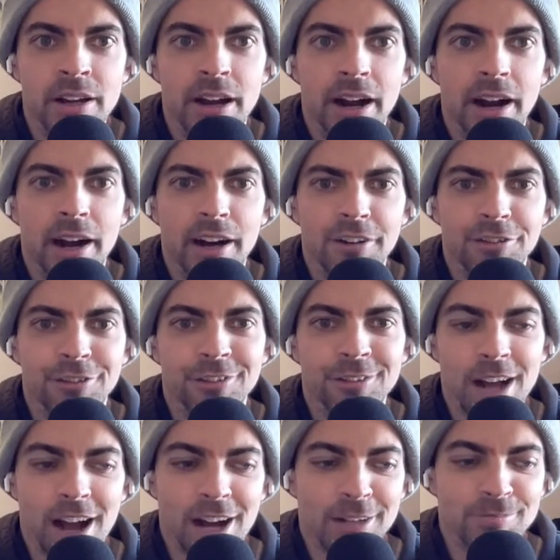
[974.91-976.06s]

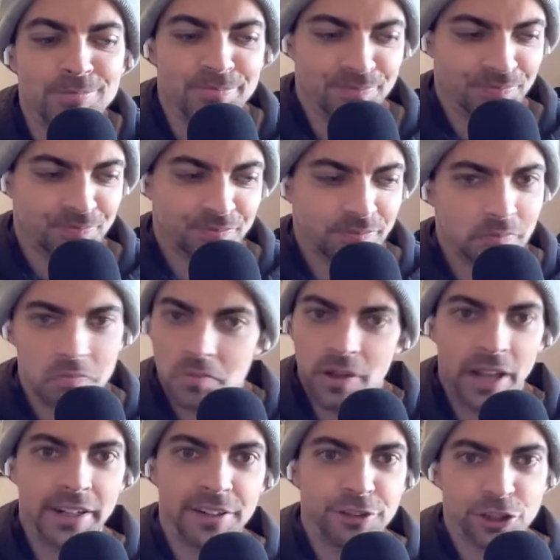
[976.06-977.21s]
And
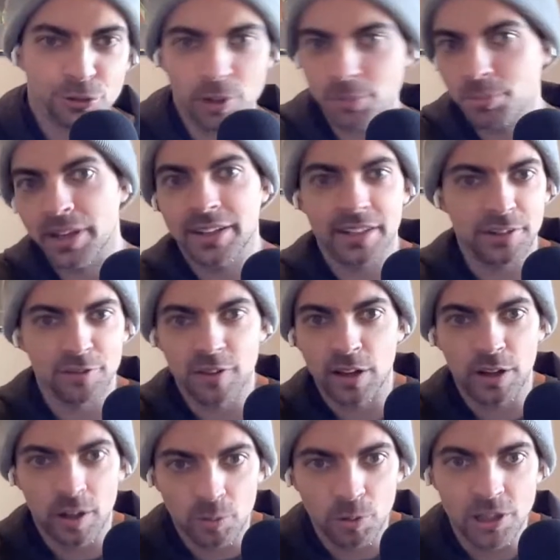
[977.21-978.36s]
if you just want to play kind
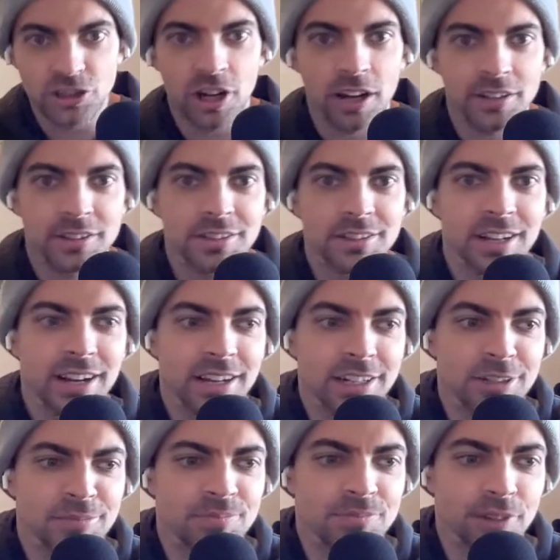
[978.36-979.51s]
of a one shot,
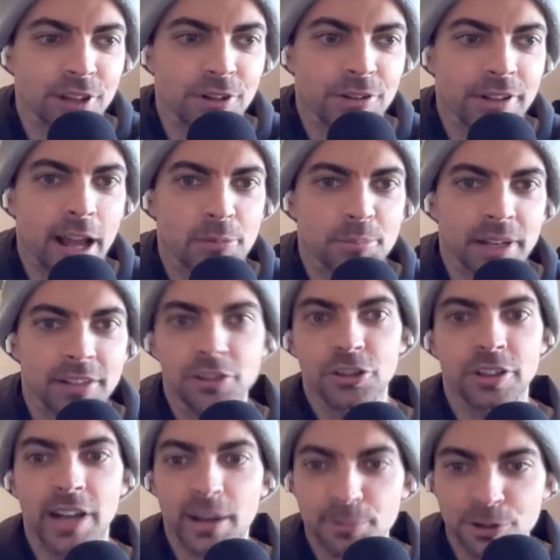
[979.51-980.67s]
campaign, you
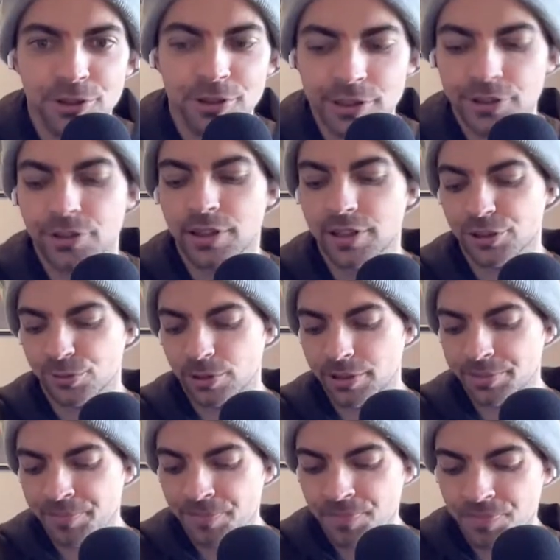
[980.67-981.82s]
can absolutely do that as
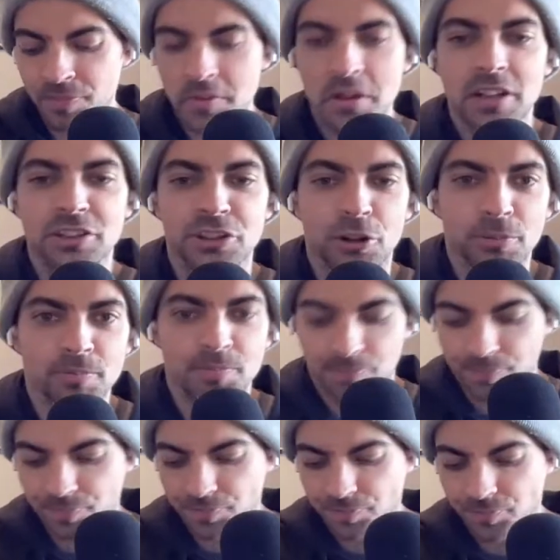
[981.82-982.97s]
well. So
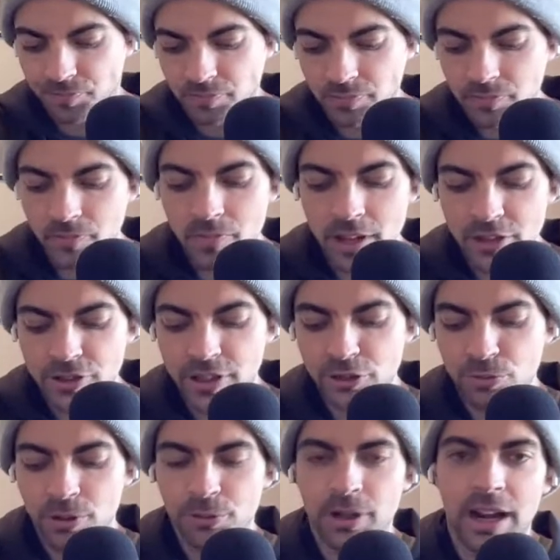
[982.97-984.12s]
that's
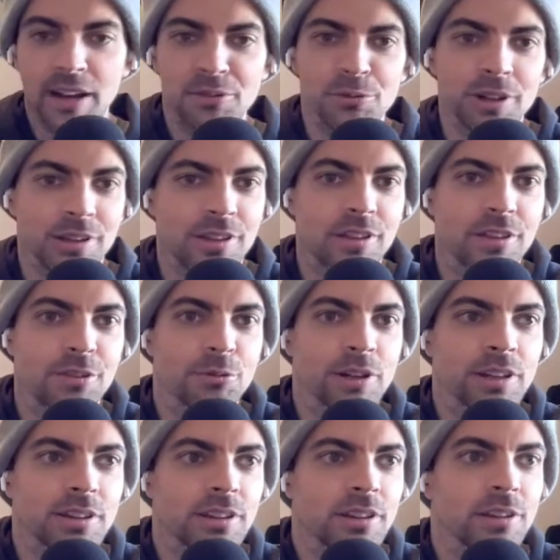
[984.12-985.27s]
where we're at with
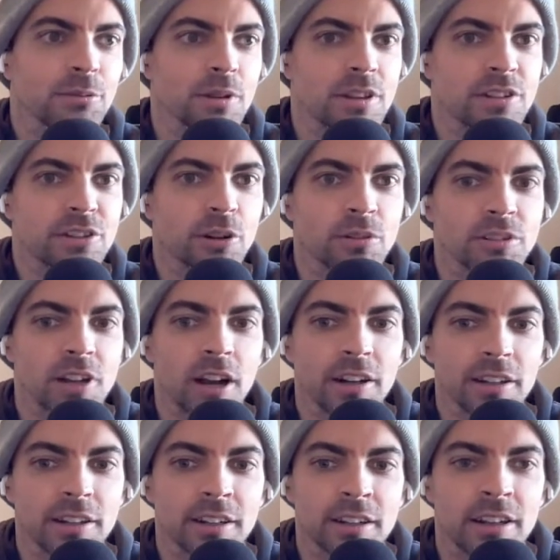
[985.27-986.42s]
Stone
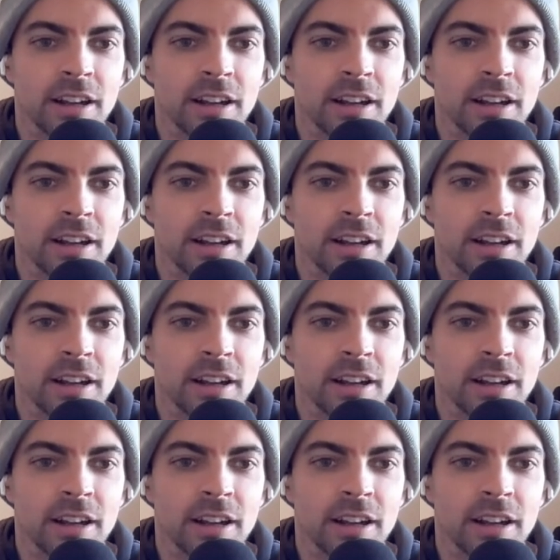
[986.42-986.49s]
Saga.